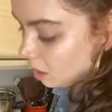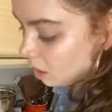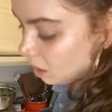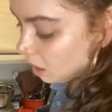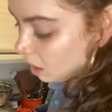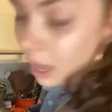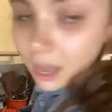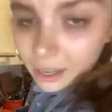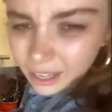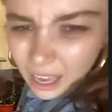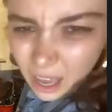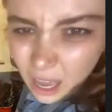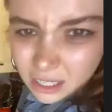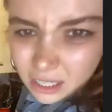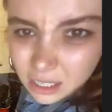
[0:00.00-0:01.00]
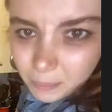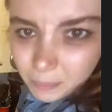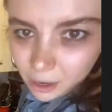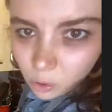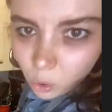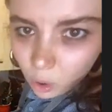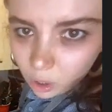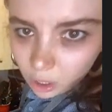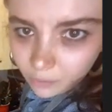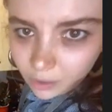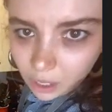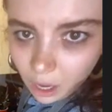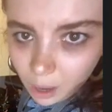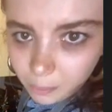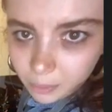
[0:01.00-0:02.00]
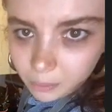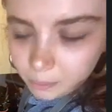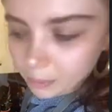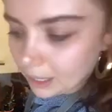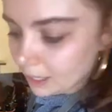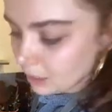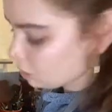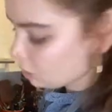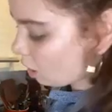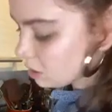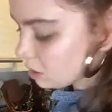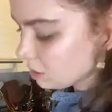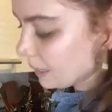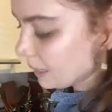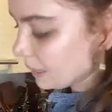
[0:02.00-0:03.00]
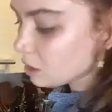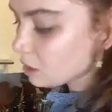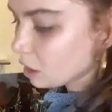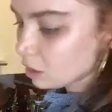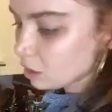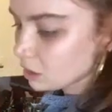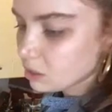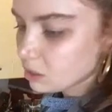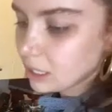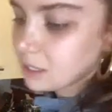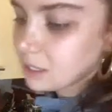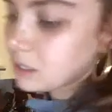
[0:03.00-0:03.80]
Yeah, I did about a quarter of a cup, but it all depends on, it's